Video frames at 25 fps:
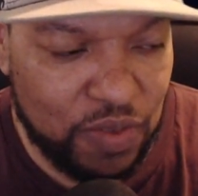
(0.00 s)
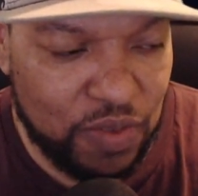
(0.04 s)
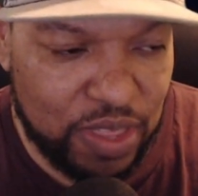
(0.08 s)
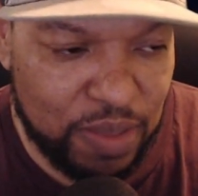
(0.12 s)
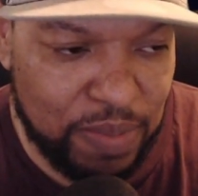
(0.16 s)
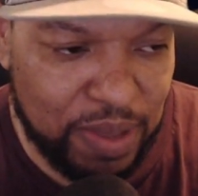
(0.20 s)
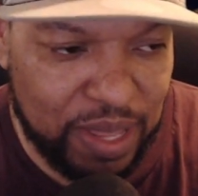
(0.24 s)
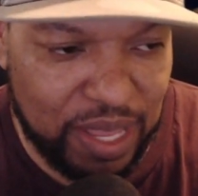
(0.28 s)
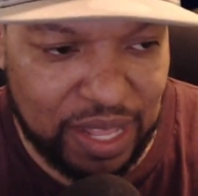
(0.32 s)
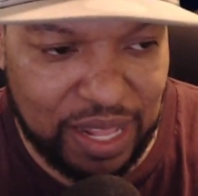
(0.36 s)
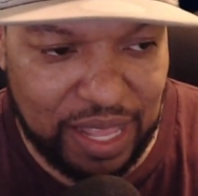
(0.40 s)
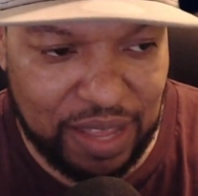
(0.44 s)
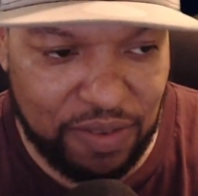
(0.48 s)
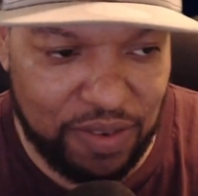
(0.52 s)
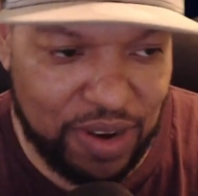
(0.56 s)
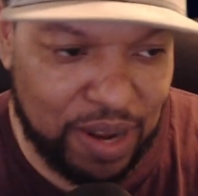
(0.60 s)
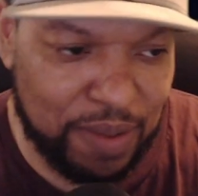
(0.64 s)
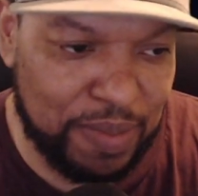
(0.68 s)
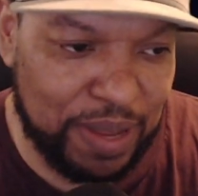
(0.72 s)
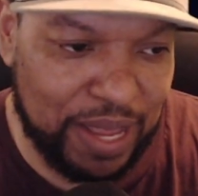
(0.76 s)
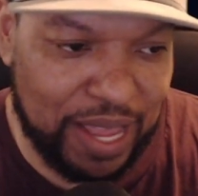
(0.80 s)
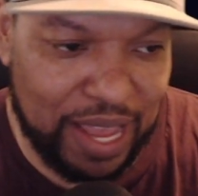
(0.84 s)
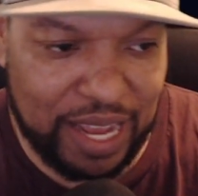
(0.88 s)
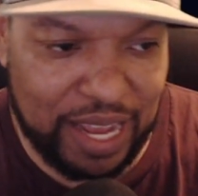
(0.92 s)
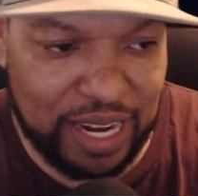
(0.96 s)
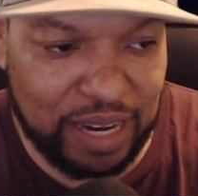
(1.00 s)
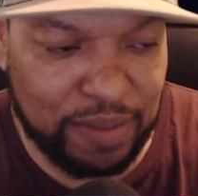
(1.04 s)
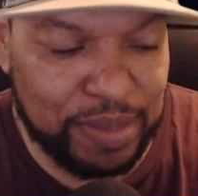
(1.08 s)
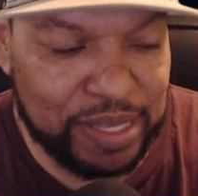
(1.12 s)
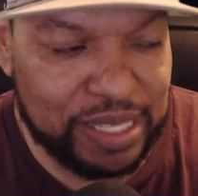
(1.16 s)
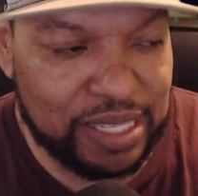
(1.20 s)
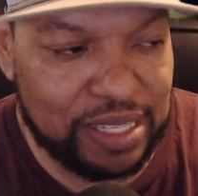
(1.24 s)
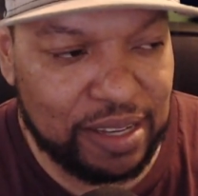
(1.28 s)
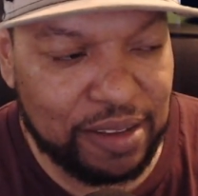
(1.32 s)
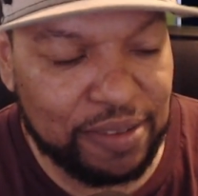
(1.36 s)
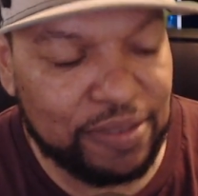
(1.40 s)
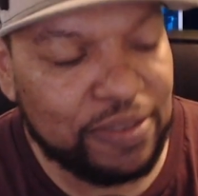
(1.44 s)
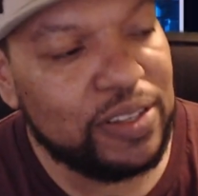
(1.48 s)
with it being like right behind him and
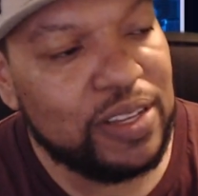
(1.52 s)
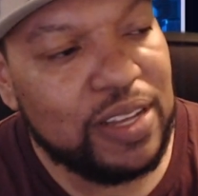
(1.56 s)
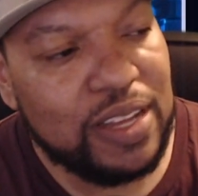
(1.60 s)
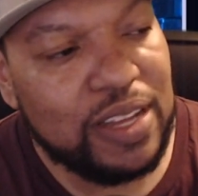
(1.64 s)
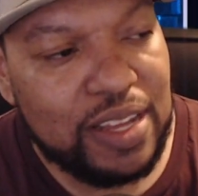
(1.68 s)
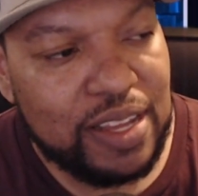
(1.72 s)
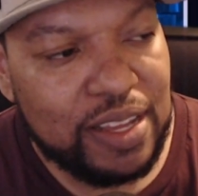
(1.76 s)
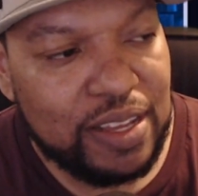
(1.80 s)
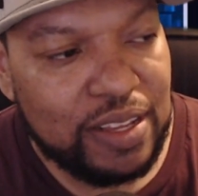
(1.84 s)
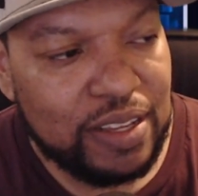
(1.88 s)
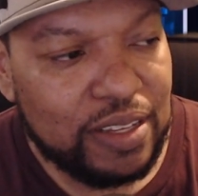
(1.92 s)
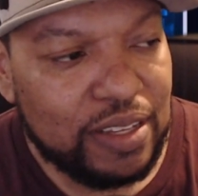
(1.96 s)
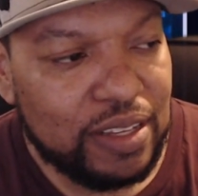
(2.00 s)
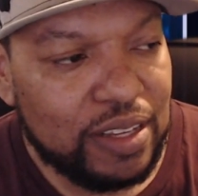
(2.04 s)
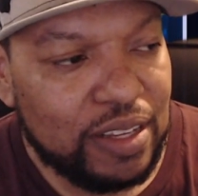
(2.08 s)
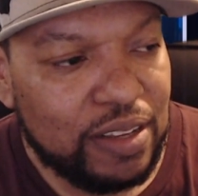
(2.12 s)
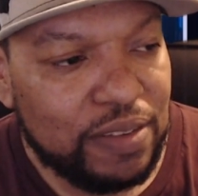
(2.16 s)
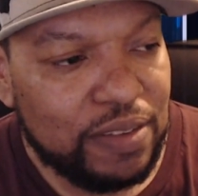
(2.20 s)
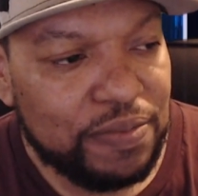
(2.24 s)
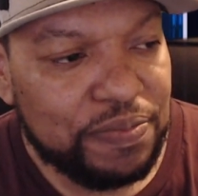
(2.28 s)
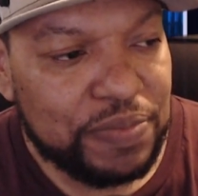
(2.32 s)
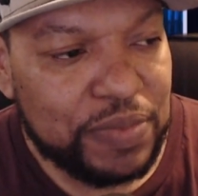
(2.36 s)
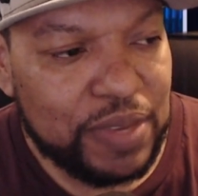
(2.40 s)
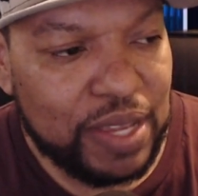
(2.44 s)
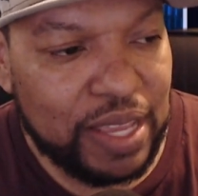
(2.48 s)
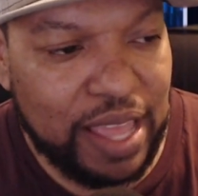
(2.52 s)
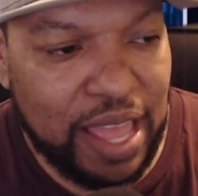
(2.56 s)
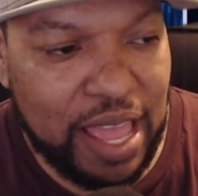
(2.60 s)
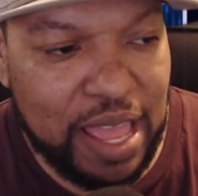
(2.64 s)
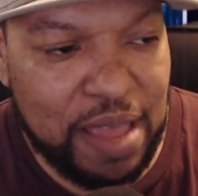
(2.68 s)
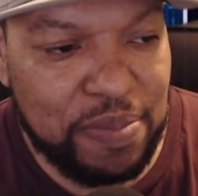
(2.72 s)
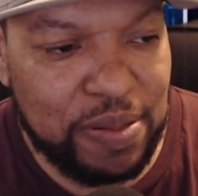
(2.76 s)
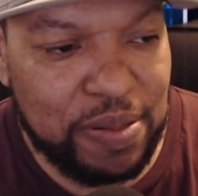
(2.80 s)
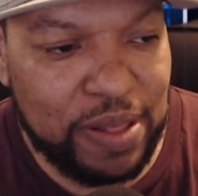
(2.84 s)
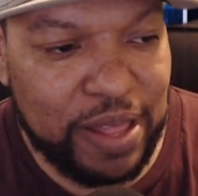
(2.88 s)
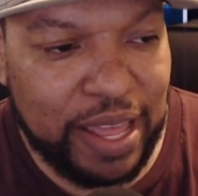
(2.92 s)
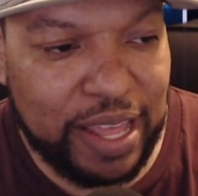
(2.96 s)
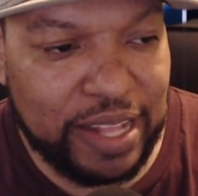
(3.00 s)
stuff.
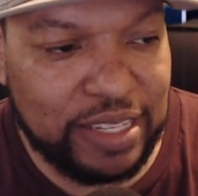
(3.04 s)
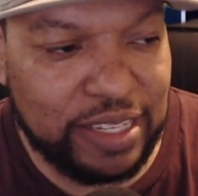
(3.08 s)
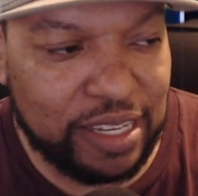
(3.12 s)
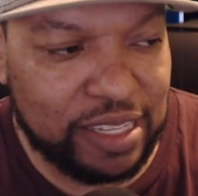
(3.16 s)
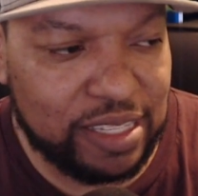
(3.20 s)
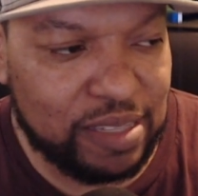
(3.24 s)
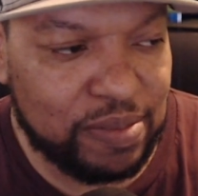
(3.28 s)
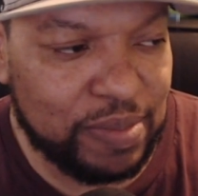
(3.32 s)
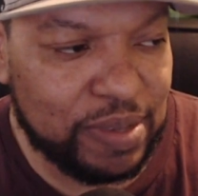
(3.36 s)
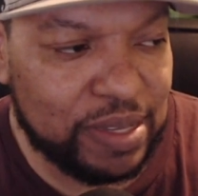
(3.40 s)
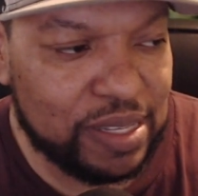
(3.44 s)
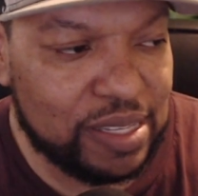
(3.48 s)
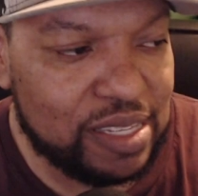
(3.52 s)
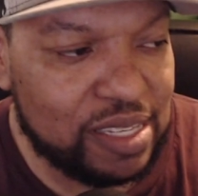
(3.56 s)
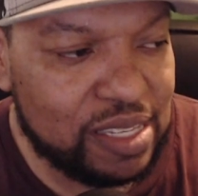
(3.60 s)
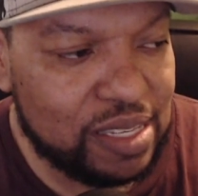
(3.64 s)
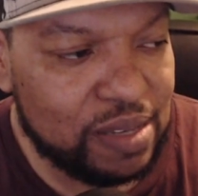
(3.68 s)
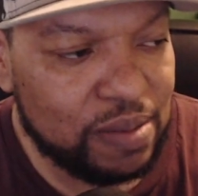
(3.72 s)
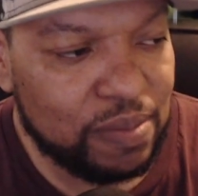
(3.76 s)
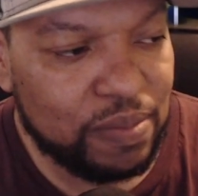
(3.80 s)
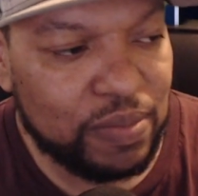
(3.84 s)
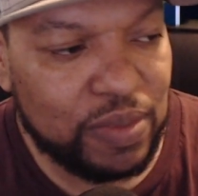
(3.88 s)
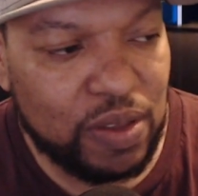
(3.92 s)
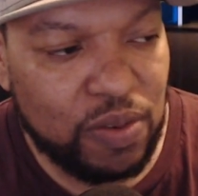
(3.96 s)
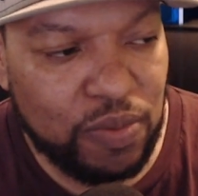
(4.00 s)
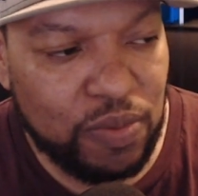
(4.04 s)
Gameplay adjustments.